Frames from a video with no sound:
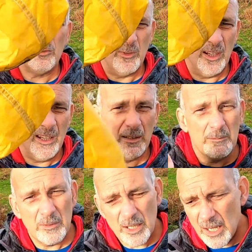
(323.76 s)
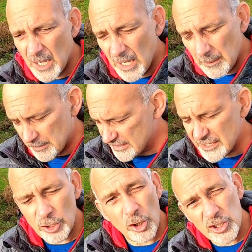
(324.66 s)
nice, really. But it
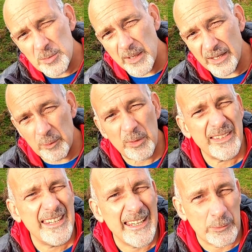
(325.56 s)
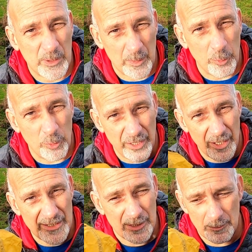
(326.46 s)
didn't cost me anything. Well, it did when I bought the
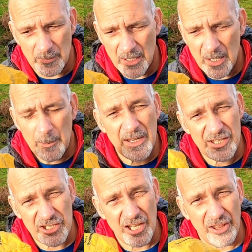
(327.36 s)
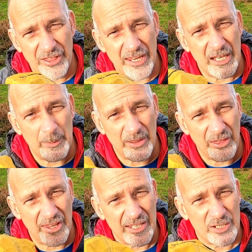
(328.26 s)
item. But let's start thinking about
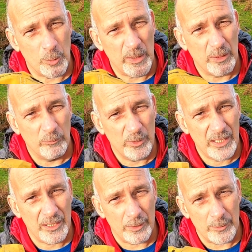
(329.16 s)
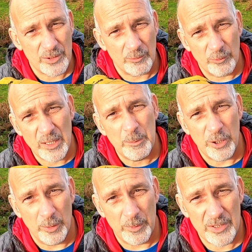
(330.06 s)
the things that we can reuse and
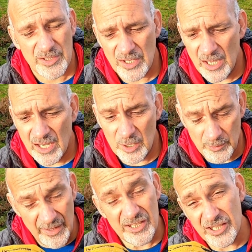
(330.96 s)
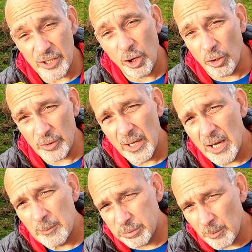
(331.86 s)
repurpose, because we've actually got
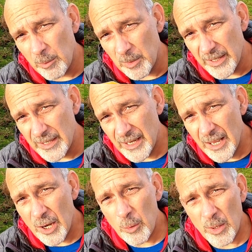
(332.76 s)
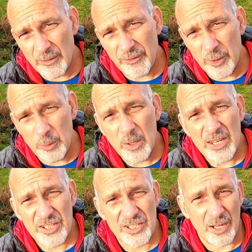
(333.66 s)
probably quite a few
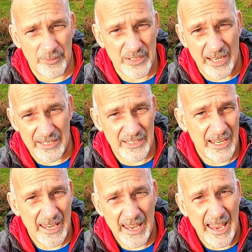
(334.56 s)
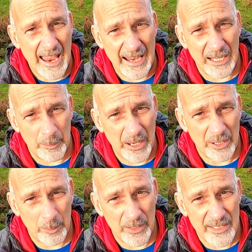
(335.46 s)
stuff sacks hanging
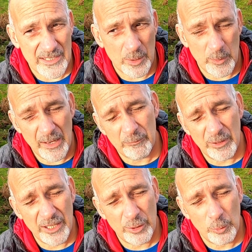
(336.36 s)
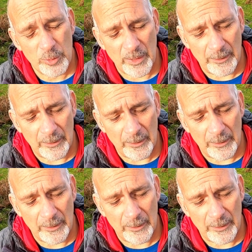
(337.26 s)
about the place that we hadn't really thought